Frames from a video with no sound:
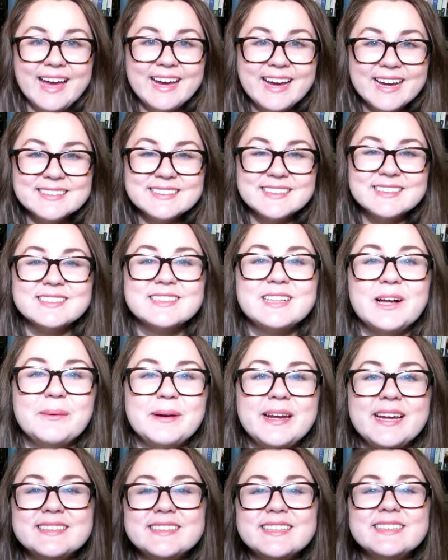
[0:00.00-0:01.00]
guys, it's
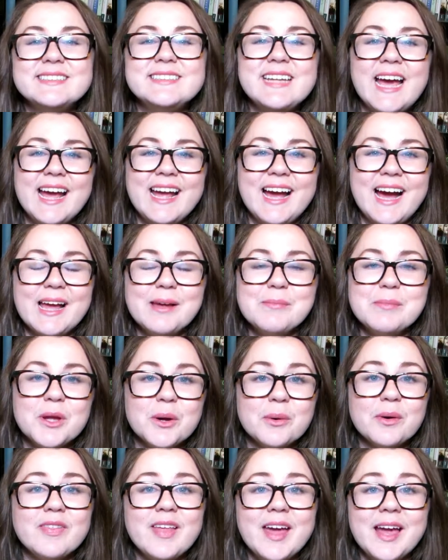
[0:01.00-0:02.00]
Chloe and today I am
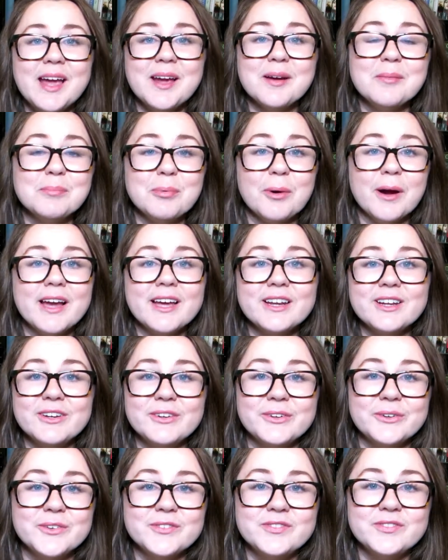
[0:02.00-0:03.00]
here with a
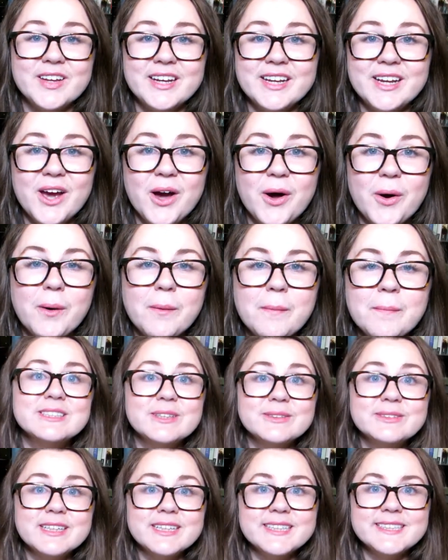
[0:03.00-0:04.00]
brand new video.
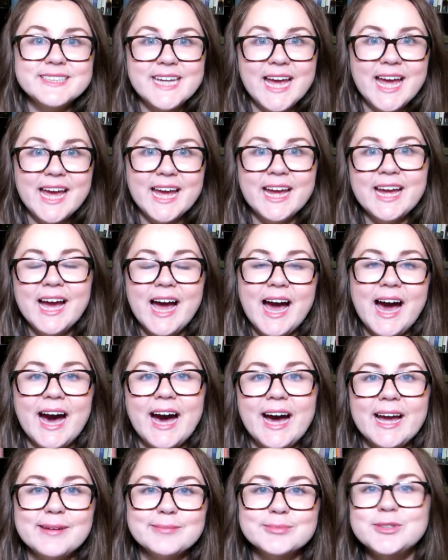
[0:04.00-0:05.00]
So today
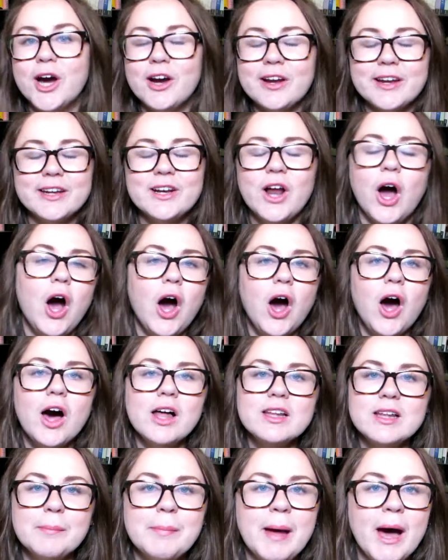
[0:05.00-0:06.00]
I am talking
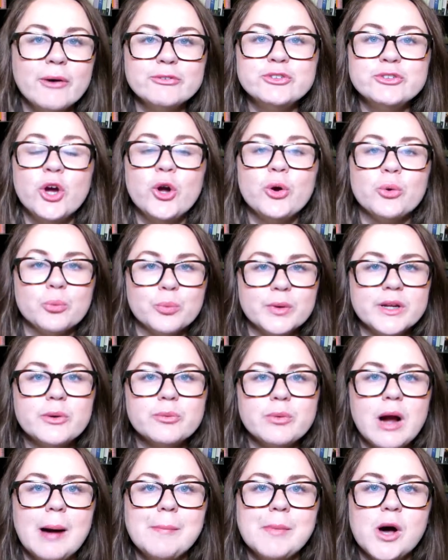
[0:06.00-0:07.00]
all about
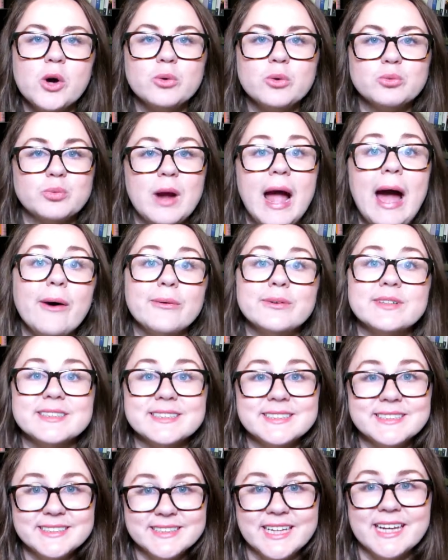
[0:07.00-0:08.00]
Readorama Round
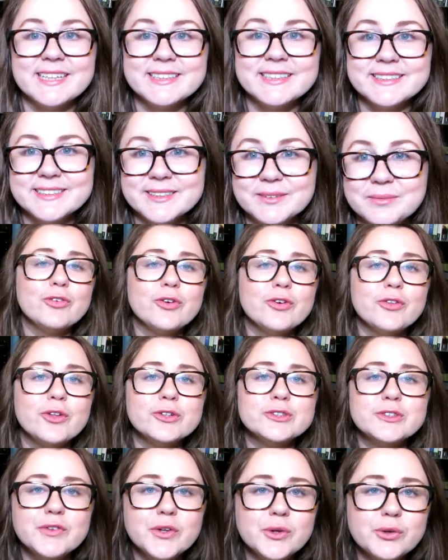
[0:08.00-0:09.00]
6. For
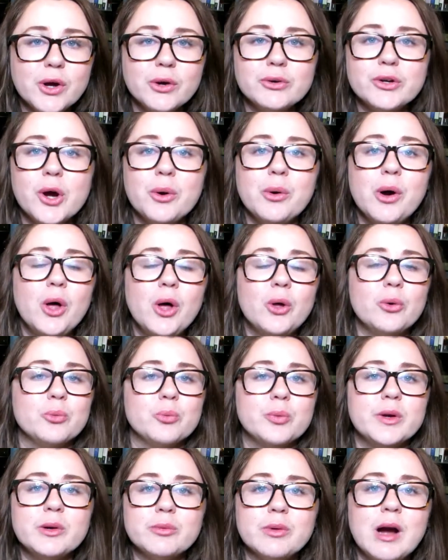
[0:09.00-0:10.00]
those of you who don't know,
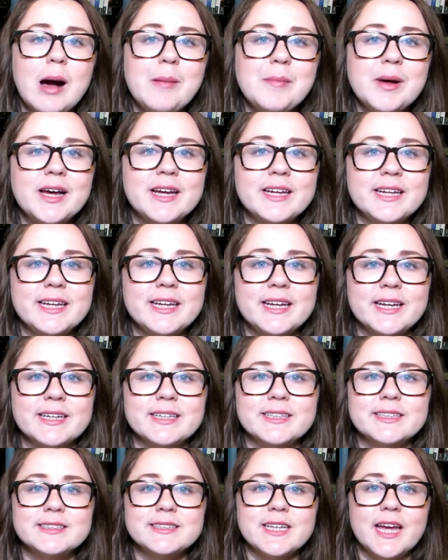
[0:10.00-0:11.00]
Readorama
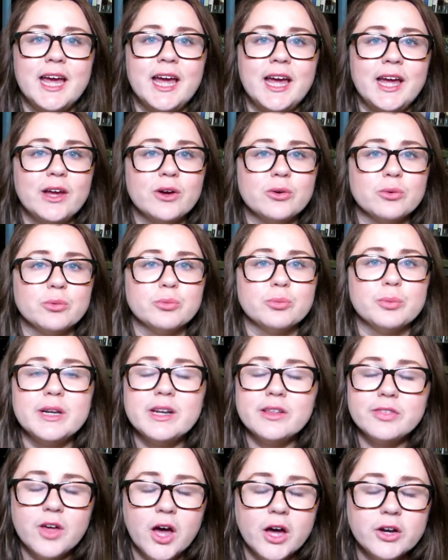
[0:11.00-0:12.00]
is a
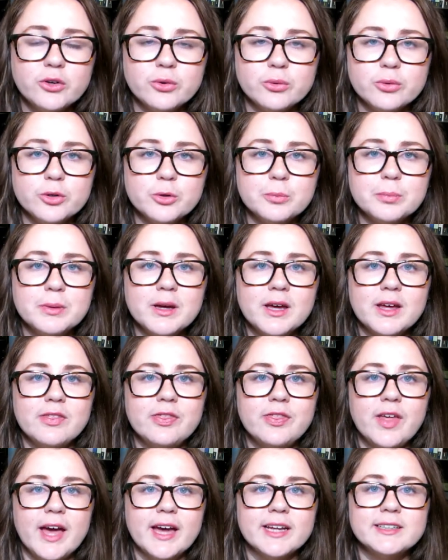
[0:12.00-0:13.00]
readathon group
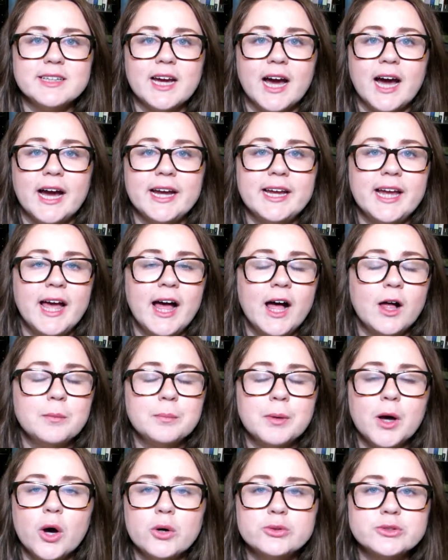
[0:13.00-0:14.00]
that I
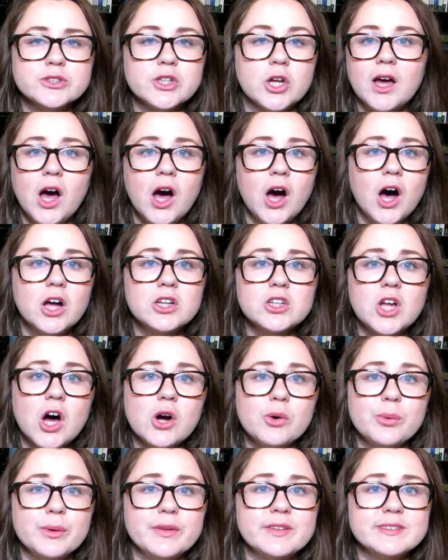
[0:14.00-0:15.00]
help host
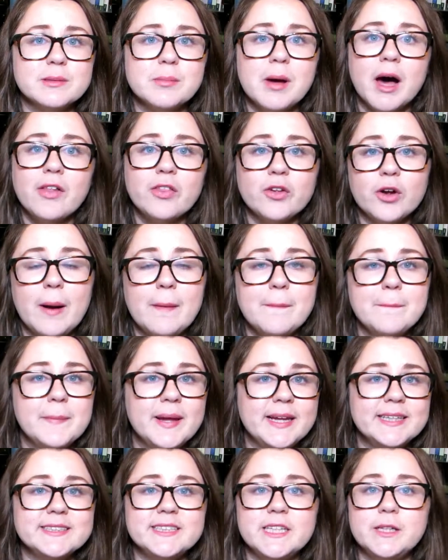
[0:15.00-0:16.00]
along with some other
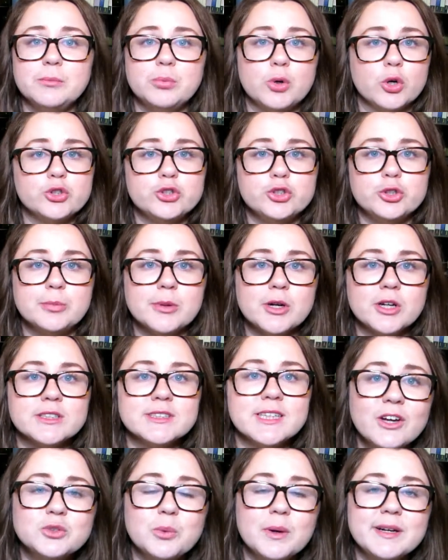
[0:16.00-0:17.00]
amazing
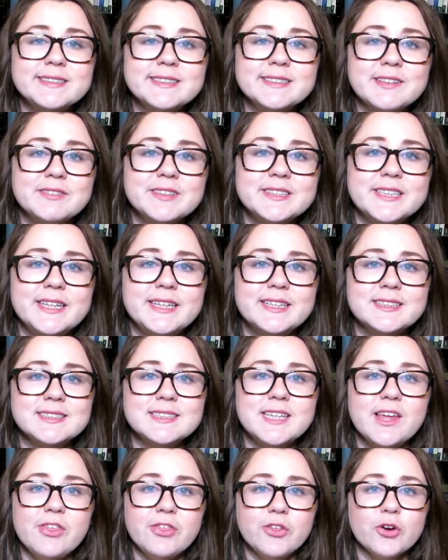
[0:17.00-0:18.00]
booktubers. 2017 is
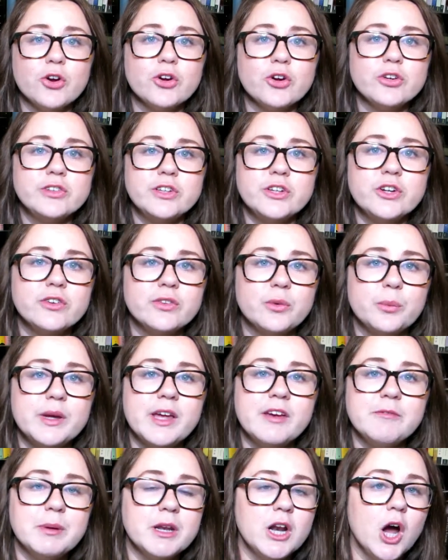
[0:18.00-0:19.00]
the third year that
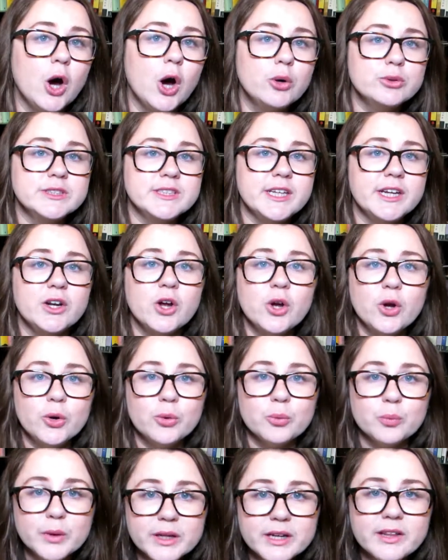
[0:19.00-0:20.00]
we have been hosting
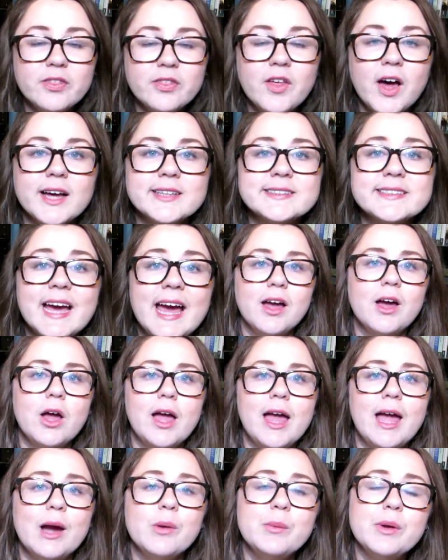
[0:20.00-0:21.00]
readathons
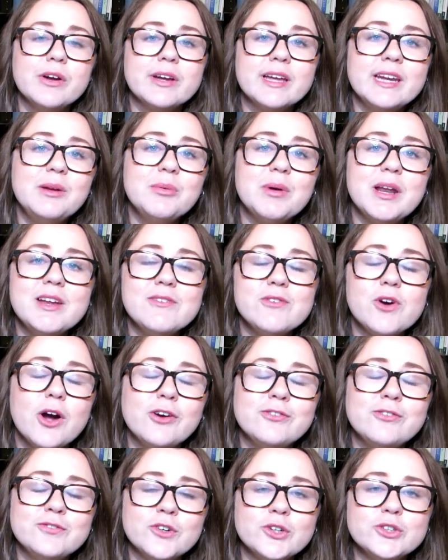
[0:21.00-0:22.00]
and we are getting ready for
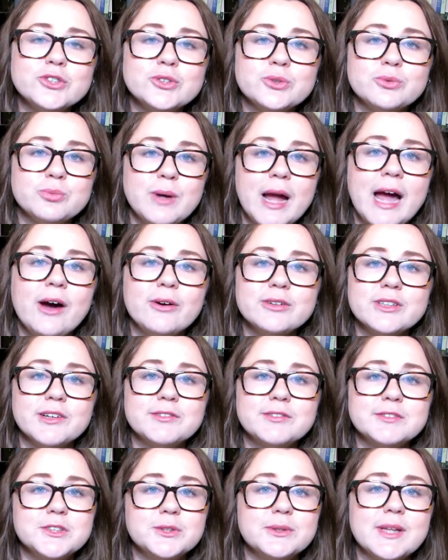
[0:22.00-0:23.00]
our first round
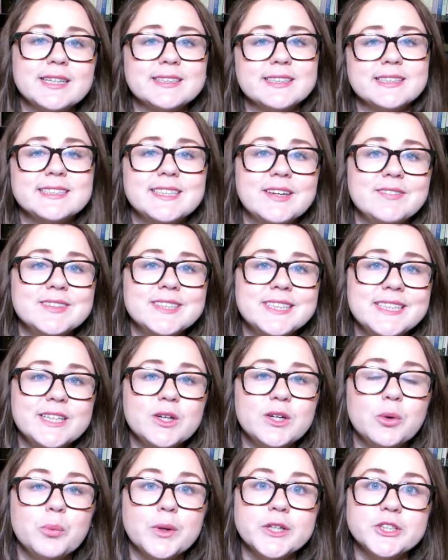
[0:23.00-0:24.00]
of
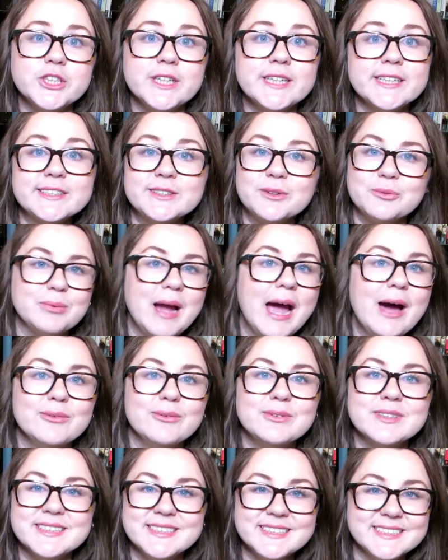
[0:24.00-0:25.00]
2017 which is
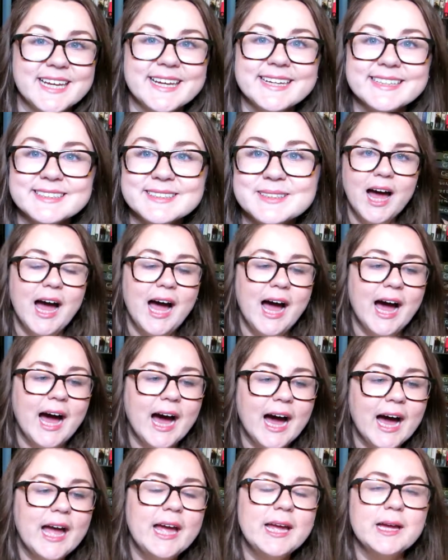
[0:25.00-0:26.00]
round 6.
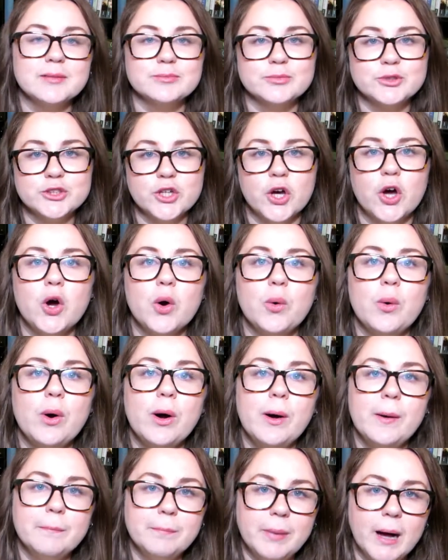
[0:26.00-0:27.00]
I am
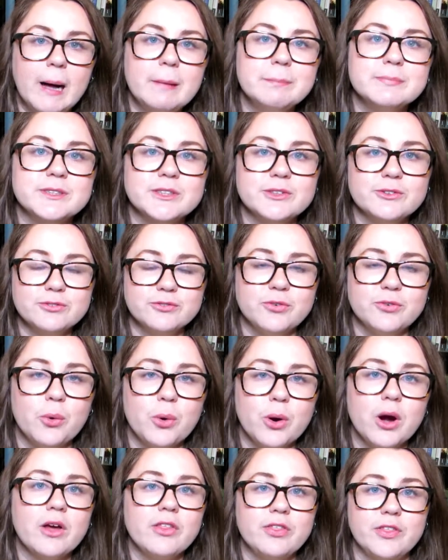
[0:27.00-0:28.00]
so pumped
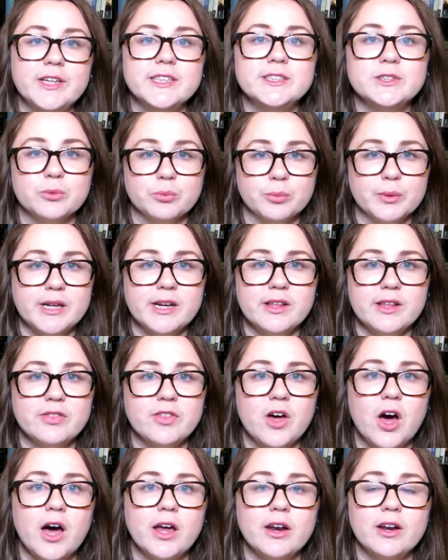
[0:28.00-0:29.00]
for this
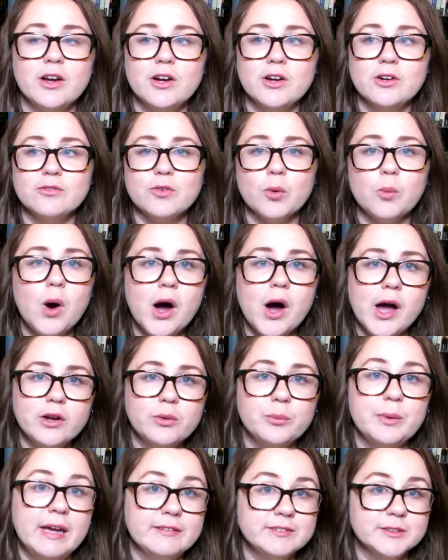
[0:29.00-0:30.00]
readathon. For
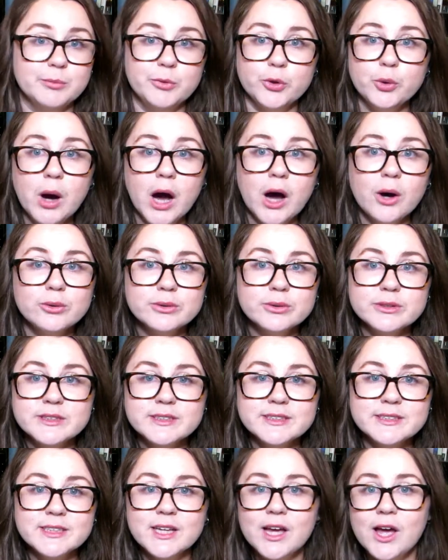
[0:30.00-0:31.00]
one, we have some new
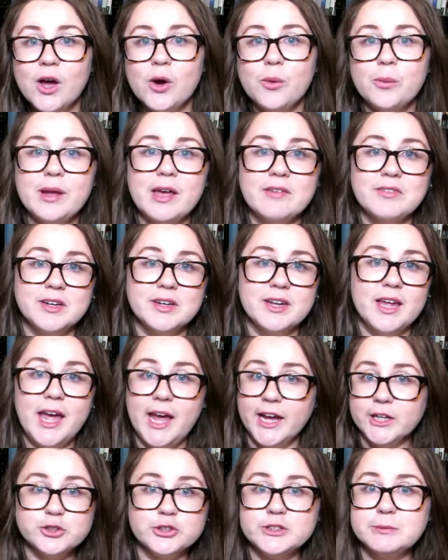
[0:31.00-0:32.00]
hosts, we have an
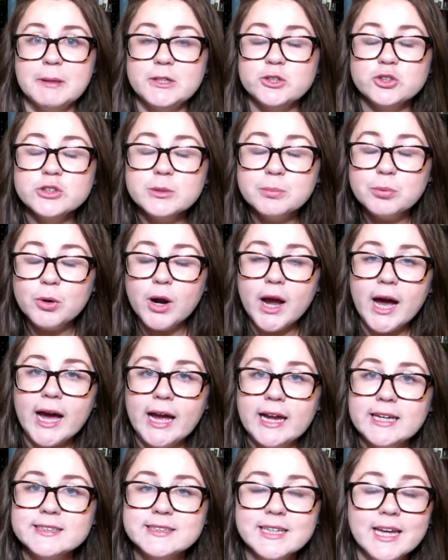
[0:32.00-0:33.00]
extra special
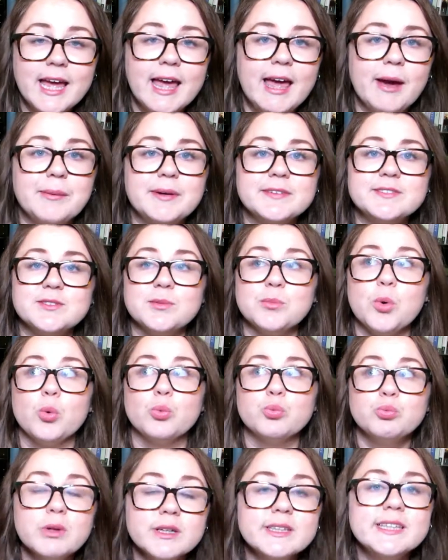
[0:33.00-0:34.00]
surprise, and we have
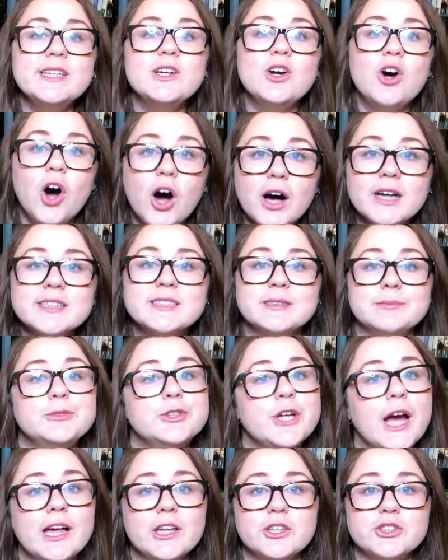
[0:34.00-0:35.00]
some really awesome
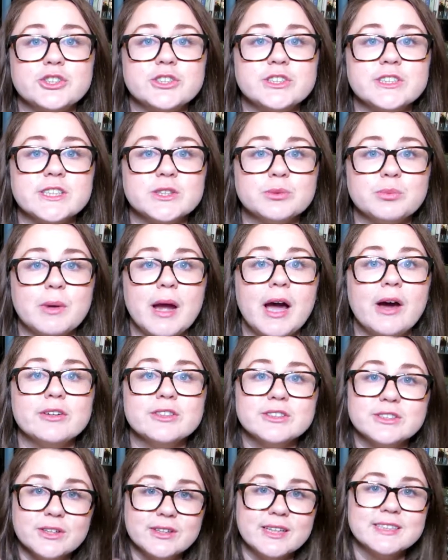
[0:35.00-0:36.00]
challenges this
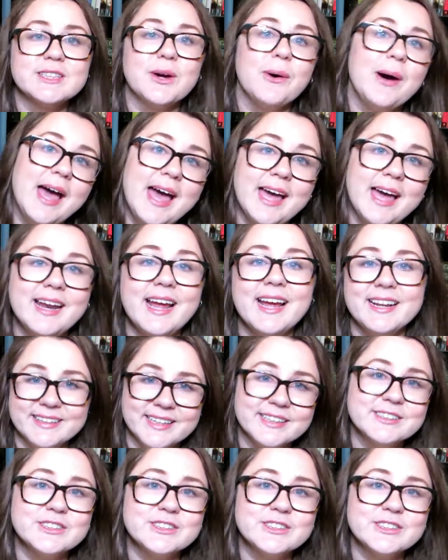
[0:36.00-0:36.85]
round, so let's go ahead and get